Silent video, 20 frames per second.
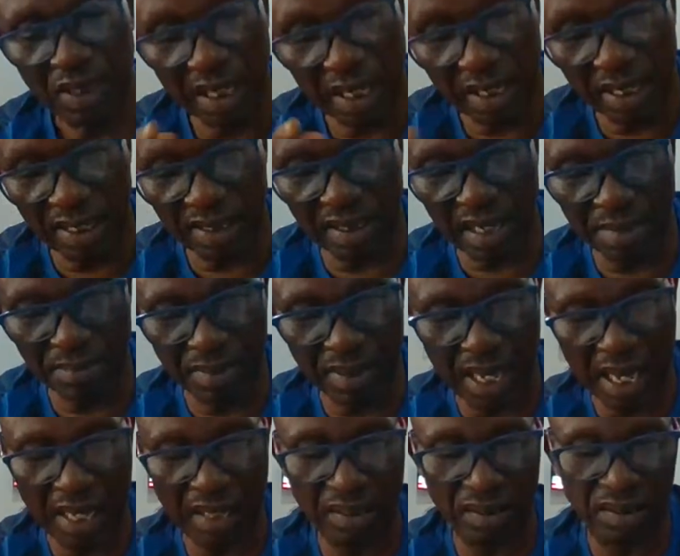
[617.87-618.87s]
in the same
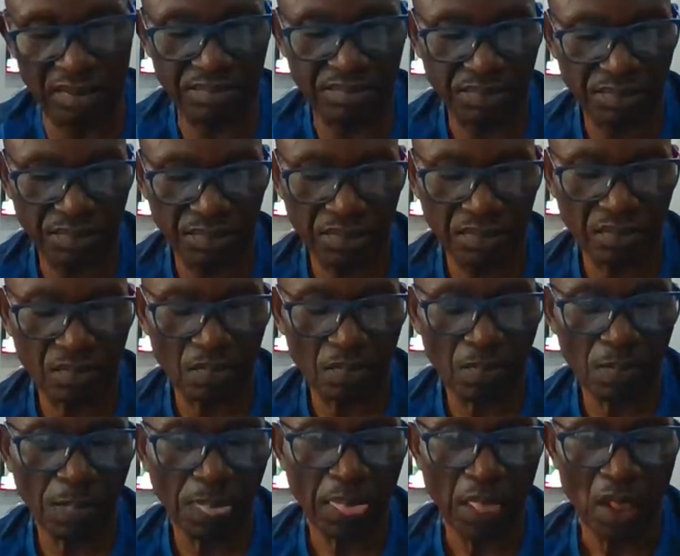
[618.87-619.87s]
case,
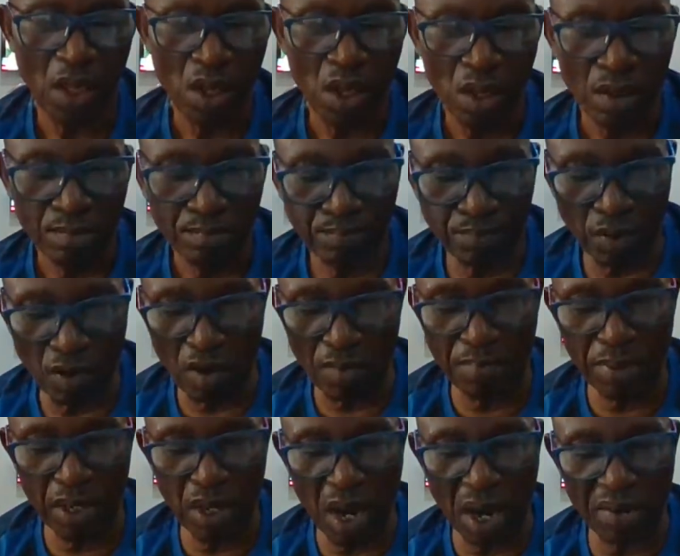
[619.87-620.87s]

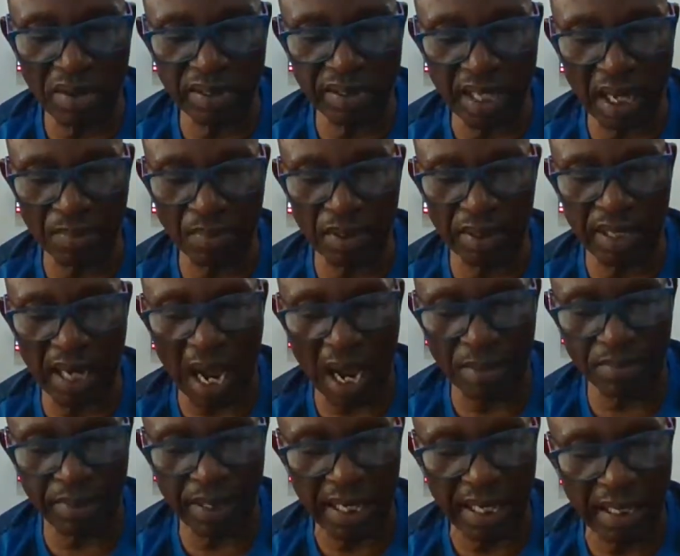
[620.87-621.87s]
proof beyond reasonable
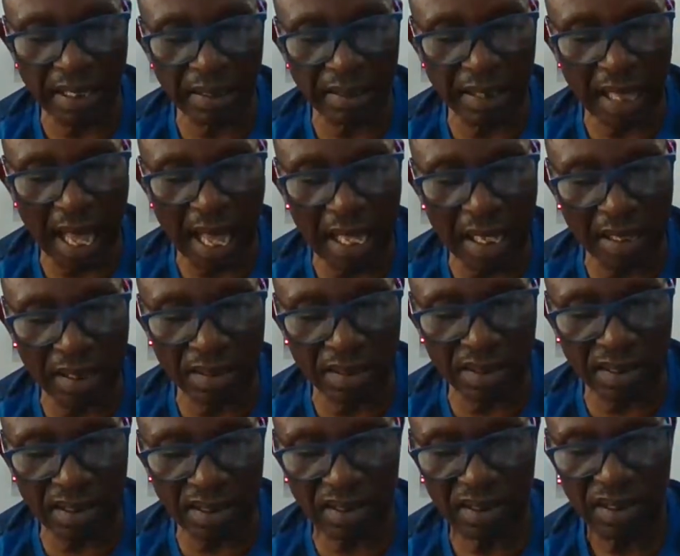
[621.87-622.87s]
doubt
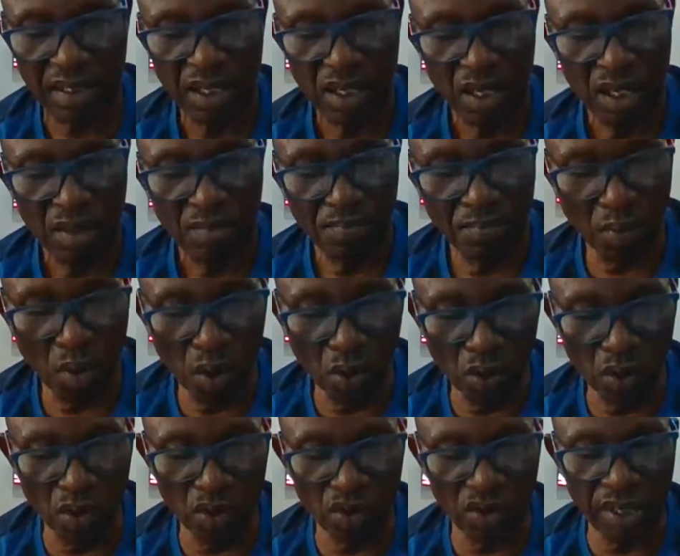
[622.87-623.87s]
entails
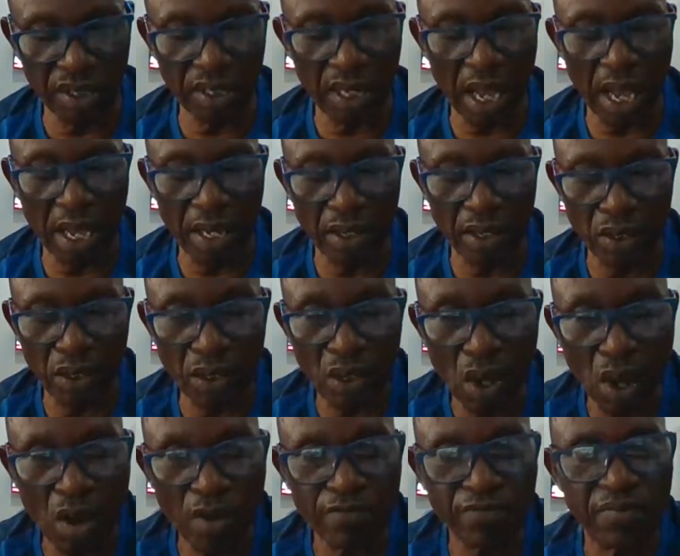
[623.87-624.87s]
producing
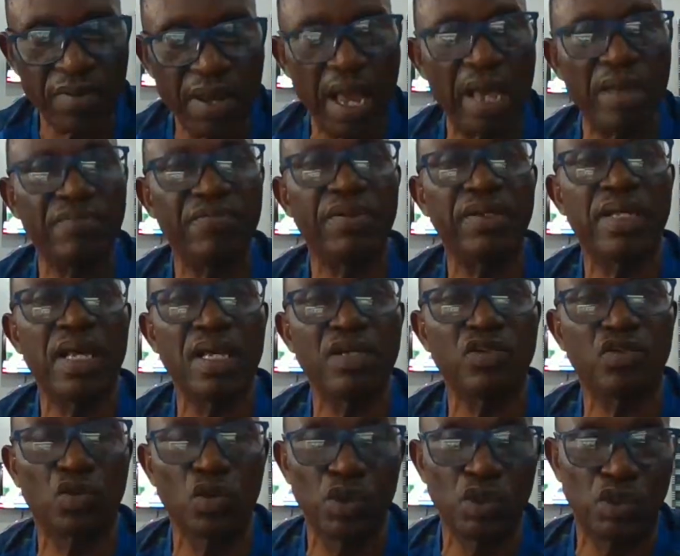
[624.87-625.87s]
enough
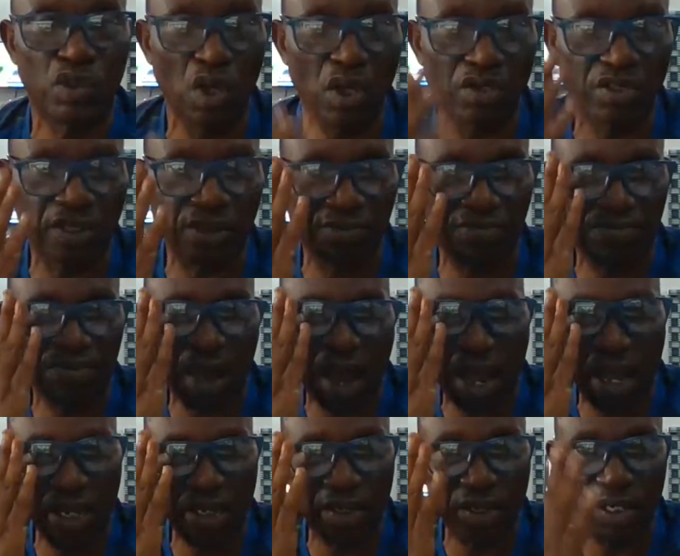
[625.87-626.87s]
evidence to
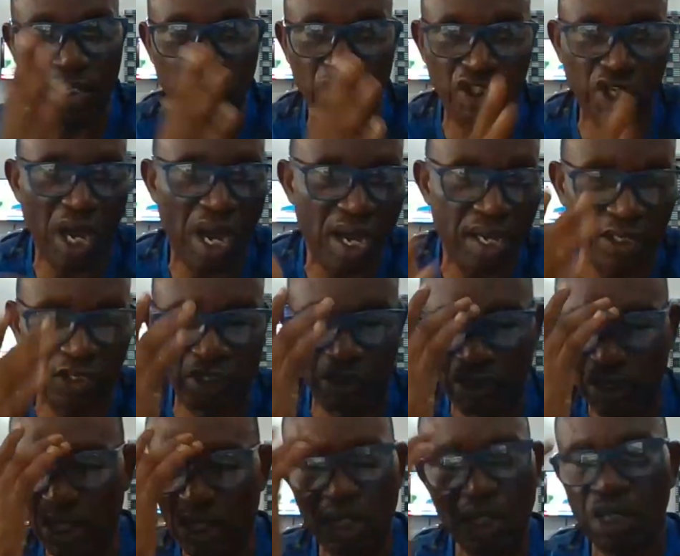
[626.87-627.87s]
justify the charge.
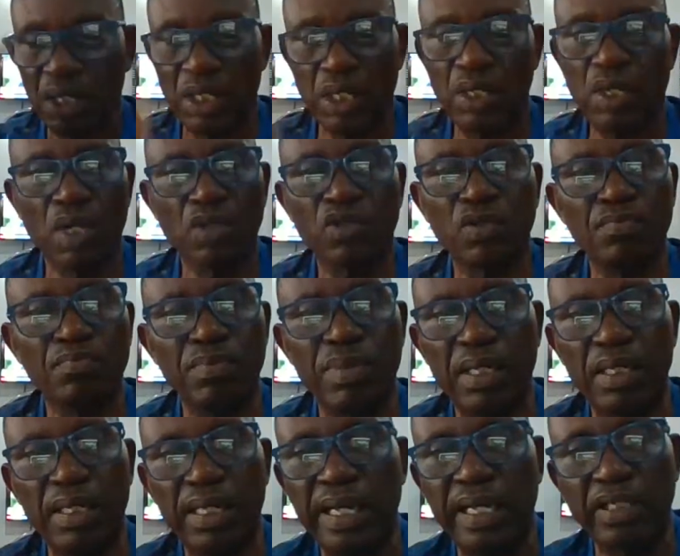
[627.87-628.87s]
It doesn't
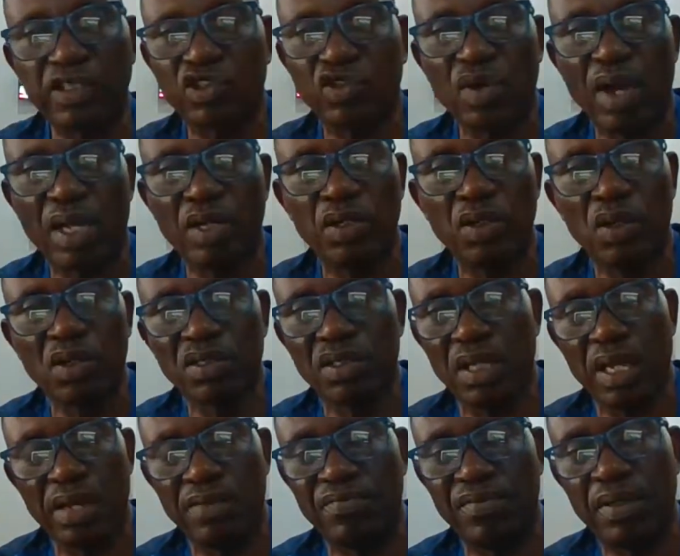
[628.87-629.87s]
mean
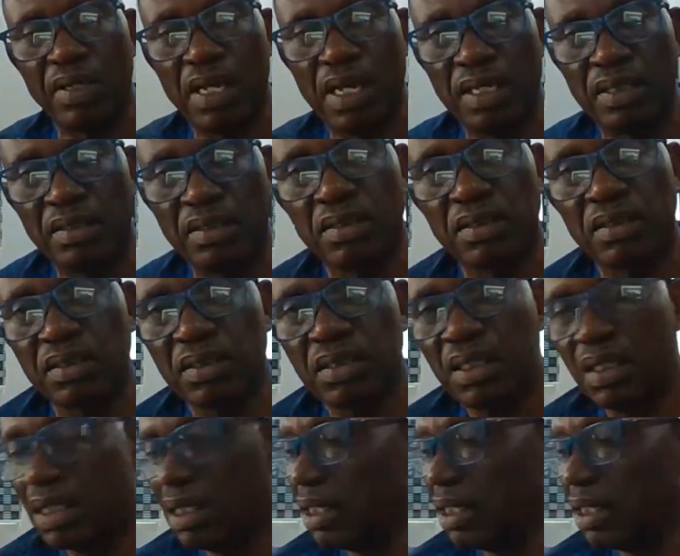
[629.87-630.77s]
extraneous evidence.